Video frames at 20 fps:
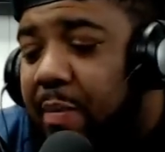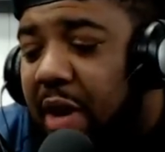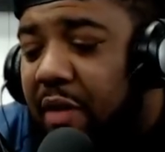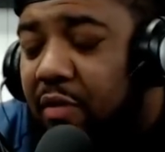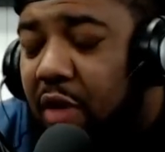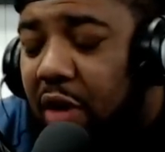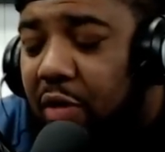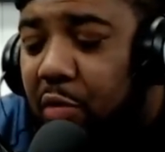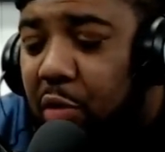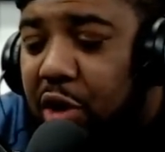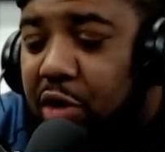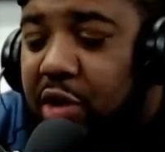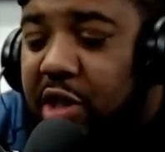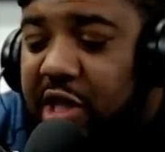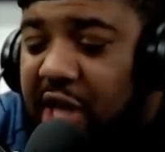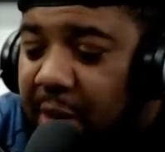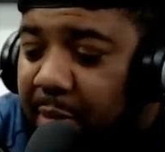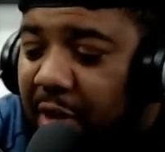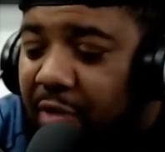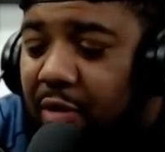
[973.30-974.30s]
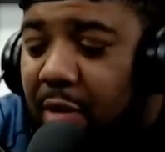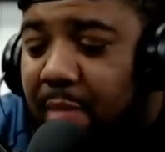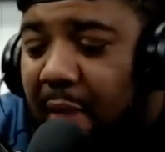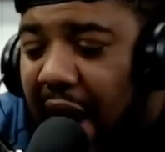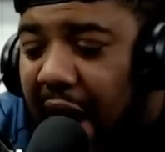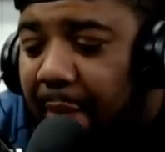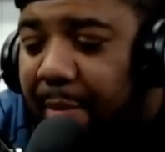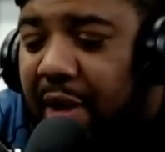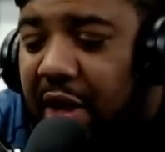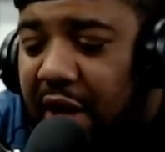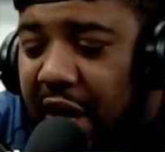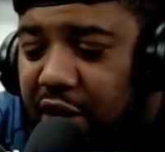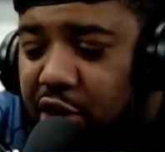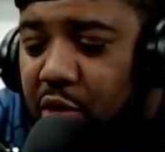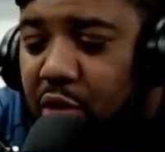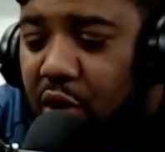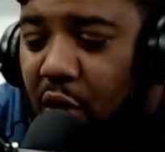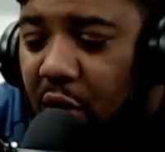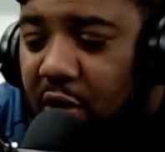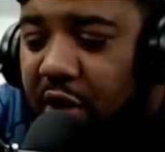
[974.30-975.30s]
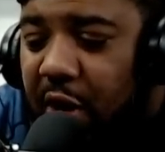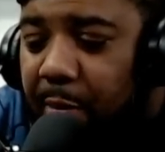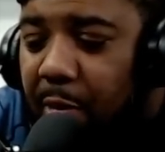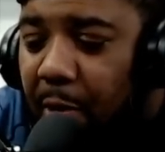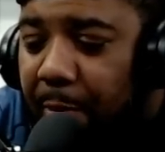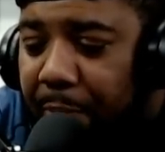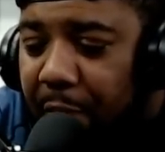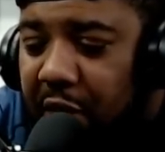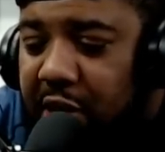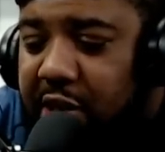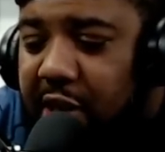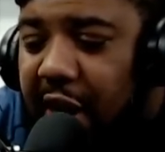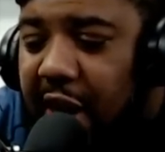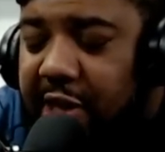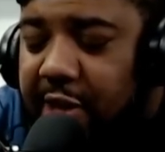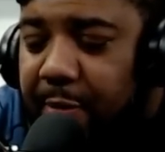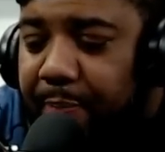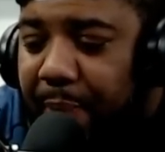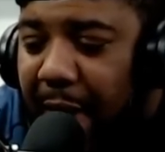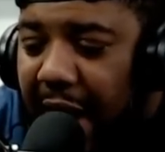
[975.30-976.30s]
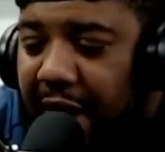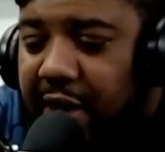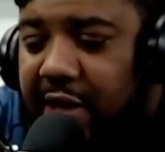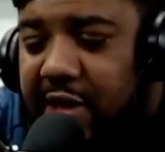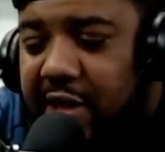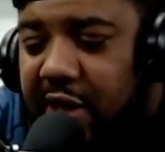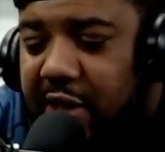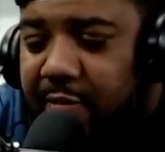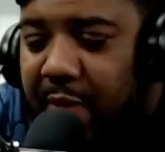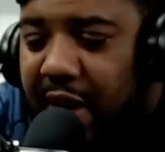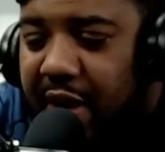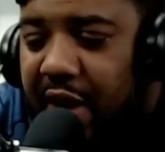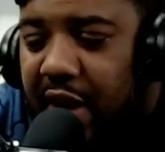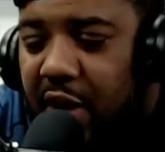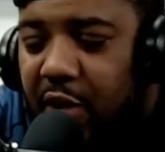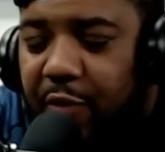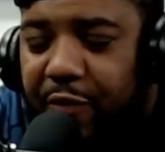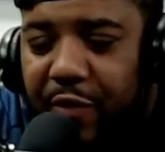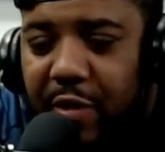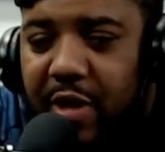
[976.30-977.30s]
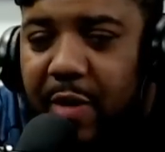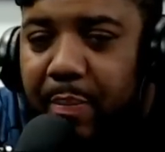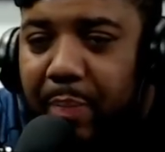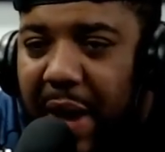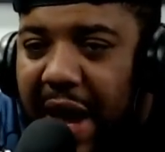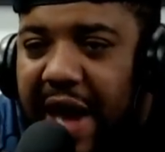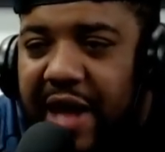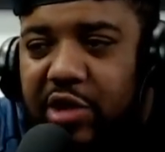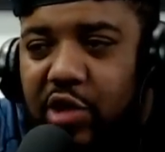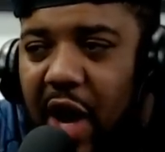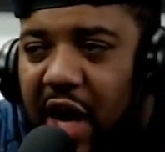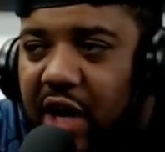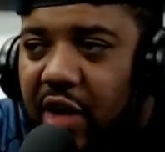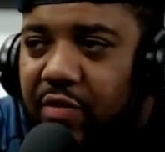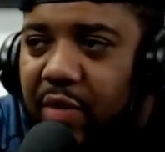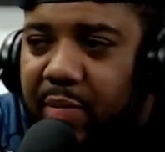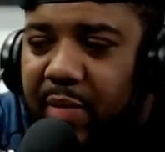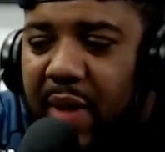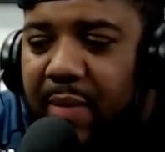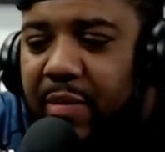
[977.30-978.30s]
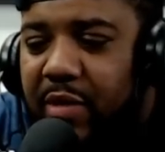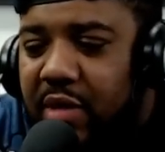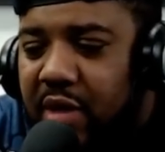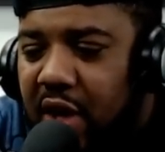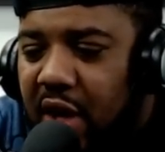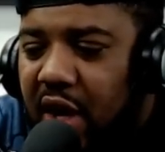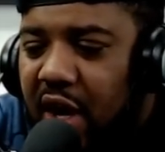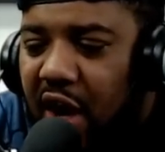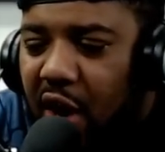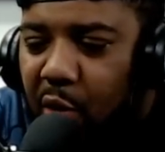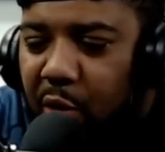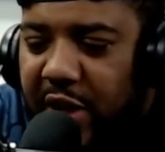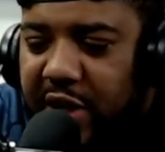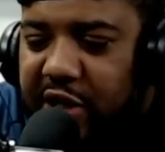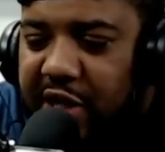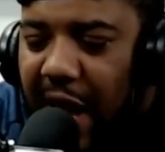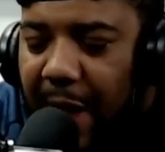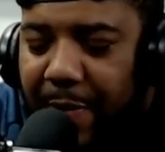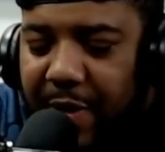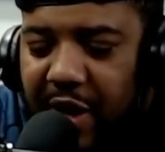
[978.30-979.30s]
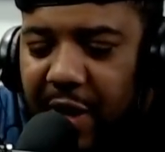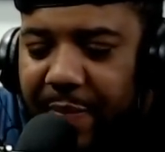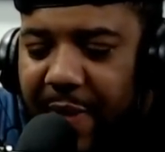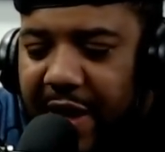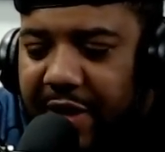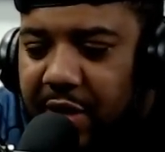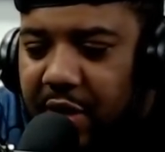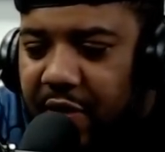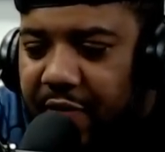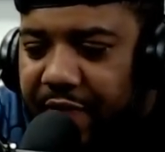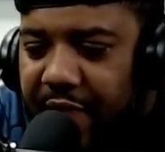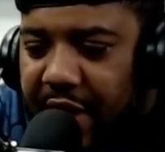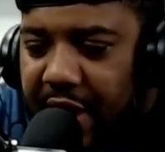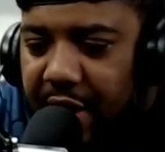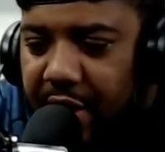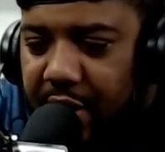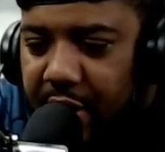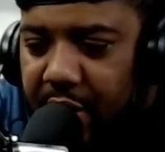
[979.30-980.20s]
re- when you see me, remind me that you called up on punchlines and politics, my nigga. You from the base, so I can remember, and we'll chop it up at the event.